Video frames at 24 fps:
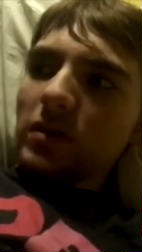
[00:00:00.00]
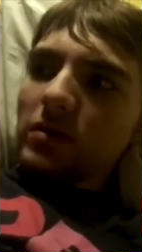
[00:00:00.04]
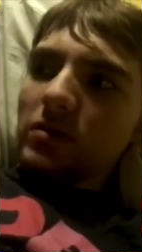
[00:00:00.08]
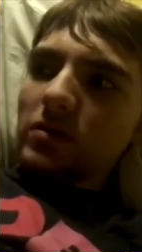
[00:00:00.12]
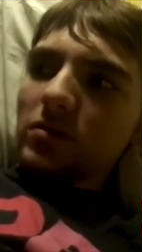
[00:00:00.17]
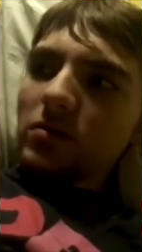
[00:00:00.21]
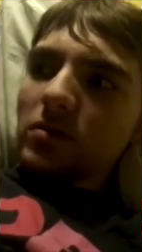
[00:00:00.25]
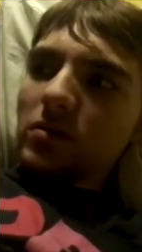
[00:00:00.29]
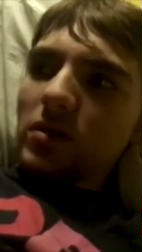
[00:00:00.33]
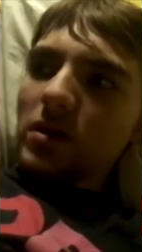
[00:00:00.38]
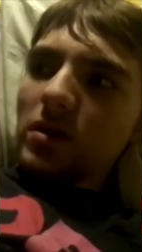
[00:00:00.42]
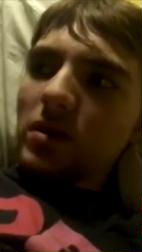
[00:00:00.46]

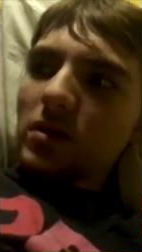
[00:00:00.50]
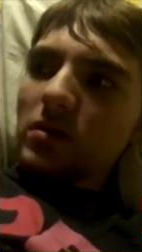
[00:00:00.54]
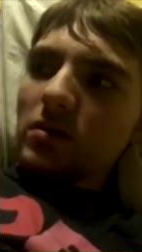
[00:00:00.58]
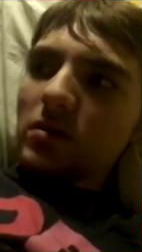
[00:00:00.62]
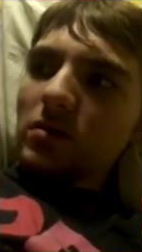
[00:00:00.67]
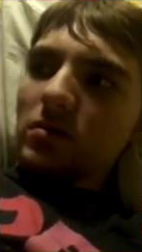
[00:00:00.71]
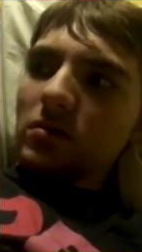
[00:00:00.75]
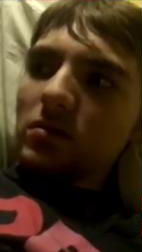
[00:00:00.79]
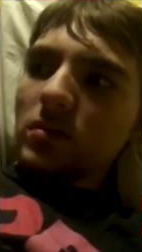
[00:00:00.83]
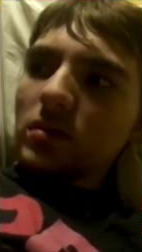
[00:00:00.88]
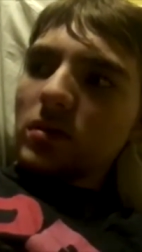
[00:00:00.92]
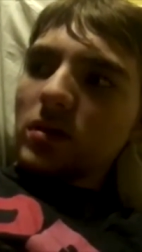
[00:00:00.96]
So like,
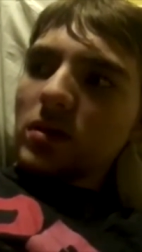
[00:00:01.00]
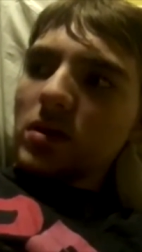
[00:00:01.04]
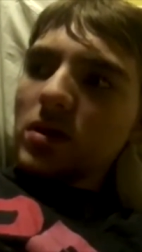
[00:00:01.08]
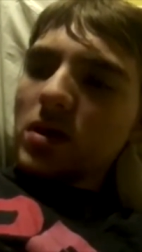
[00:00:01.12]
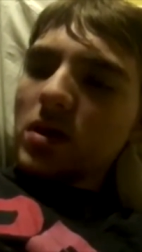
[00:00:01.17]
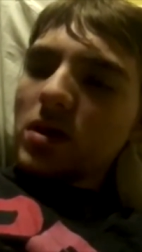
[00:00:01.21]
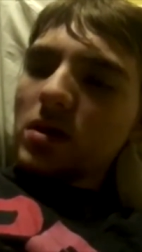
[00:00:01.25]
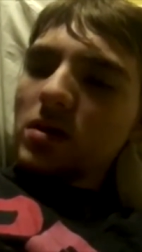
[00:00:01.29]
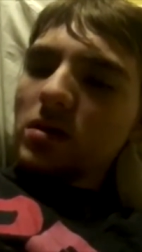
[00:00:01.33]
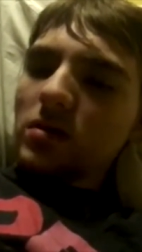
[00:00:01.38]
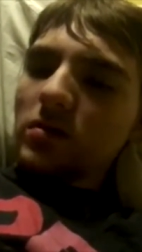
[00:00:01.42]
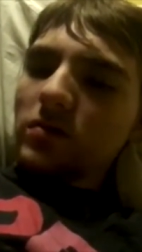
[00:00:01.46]

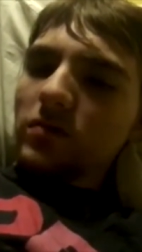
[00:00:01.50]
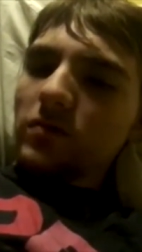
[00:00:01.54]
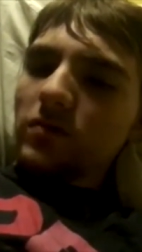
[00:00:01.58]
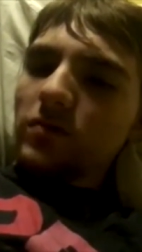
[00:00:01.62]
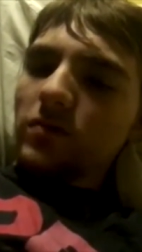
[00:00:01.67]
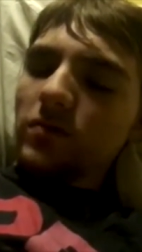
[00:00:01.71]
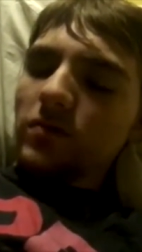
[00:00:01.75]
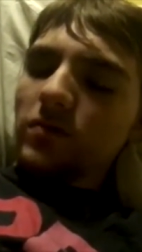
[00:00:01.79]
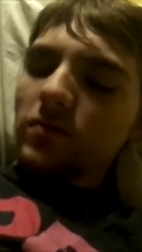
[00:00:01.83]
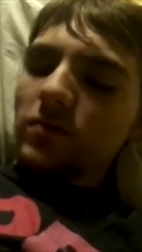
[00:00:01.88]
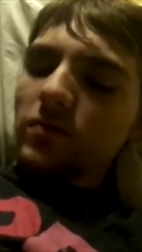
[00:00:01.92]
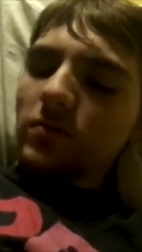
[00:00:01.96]
kind of
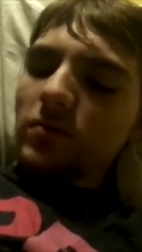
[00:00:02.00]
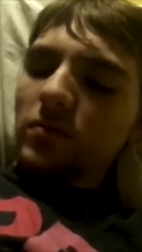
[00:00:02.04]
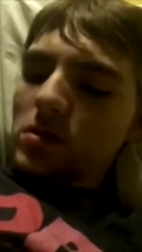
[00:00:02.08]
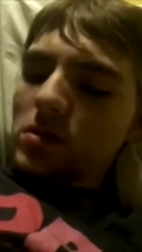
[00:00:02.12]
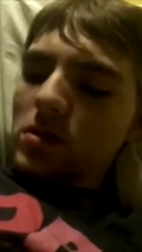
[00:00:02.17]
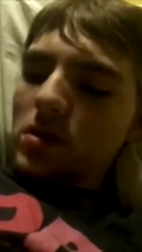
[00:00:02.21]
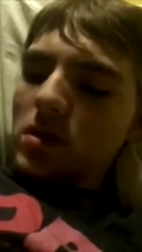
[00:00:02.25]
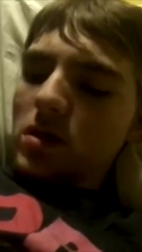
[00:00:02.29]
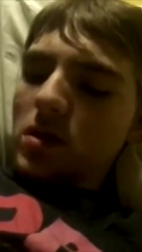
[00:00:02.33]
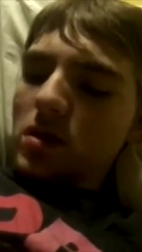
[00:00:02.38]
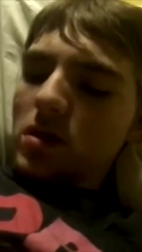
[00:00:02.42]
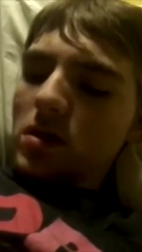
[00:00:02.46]

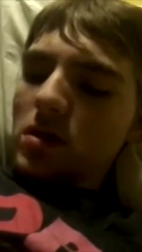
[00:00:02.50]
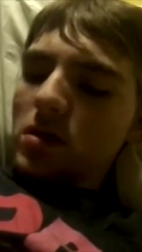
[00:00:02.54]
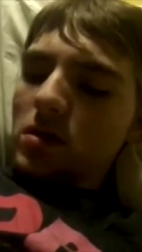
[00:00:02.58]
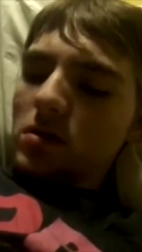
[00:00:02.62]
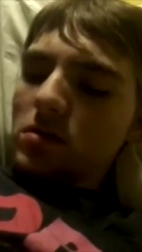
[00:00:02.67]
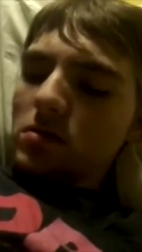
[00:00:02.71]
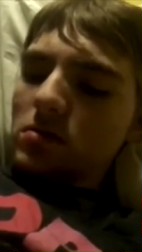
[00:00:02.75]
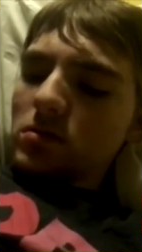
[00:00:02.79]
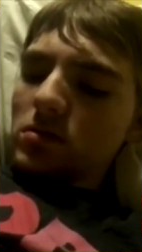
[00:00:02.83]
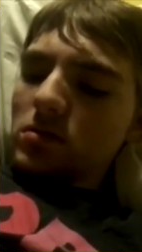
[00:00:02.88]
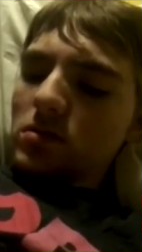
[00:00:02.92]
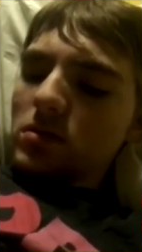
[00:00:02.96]

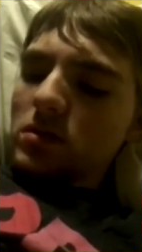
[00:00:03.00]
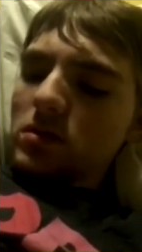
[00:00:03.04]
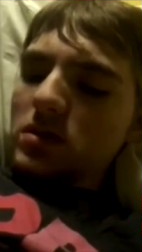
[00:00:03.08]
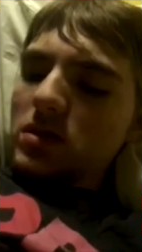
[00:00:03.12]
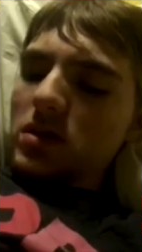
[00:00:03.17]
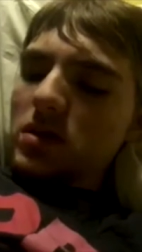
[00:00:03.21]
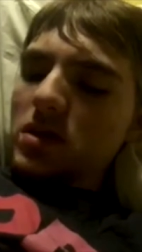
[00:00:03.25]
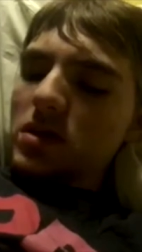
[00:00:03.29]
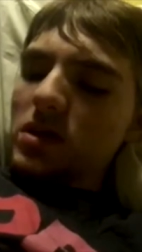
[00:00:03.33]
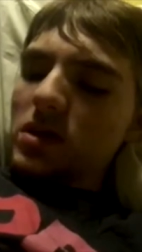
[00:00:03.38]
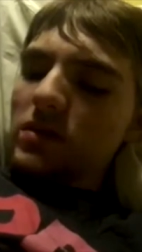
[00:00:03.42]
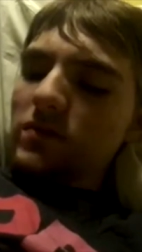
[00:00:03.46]

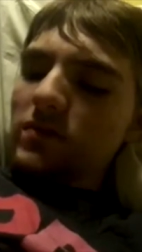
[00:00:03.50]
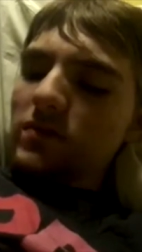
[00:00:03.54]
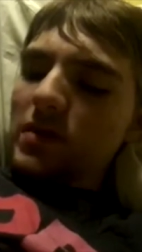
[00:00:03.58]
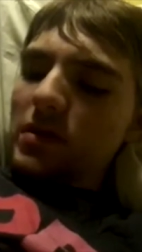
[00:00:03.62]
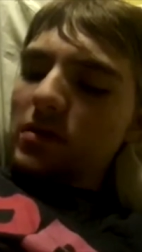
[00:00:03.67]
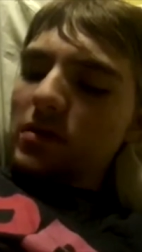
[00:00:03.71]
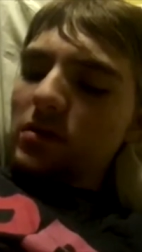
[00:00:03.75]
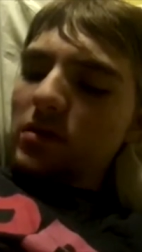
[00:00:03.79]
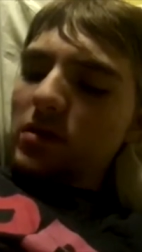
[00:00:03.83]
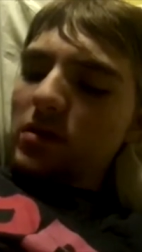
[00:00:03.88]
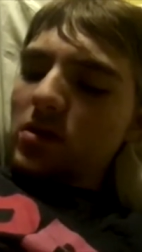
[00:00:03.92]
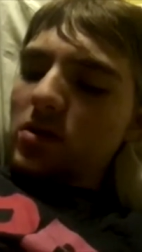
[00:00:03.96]

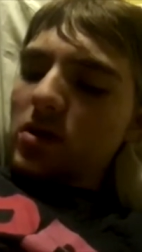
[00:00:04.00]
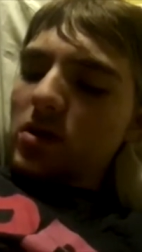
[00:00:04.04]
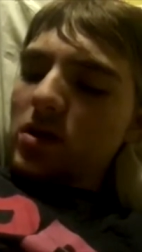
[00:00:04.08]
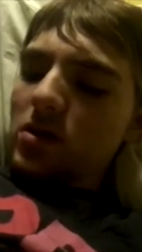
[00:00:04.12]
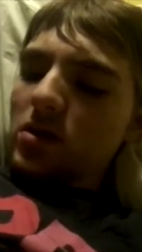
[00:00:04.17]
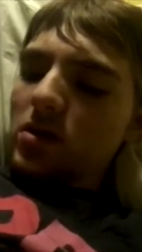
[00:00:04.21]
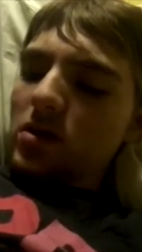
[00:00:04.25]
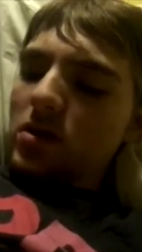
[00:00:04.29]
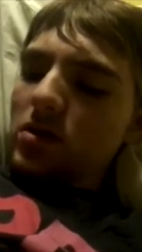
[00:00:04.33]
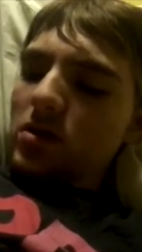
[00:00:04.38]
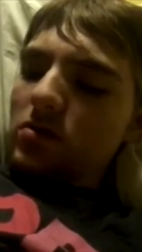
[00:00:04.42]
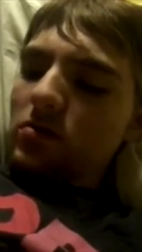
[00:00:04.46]
out there. I
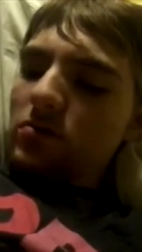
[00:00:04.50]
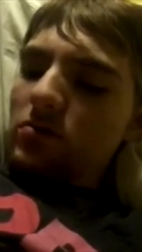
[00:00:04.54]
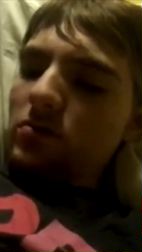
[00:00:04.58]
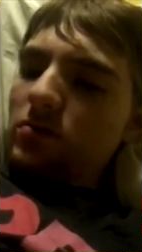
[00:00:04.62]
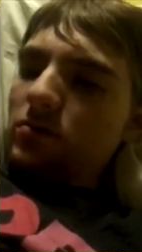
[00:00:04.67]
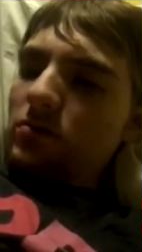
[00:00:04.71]
don't know.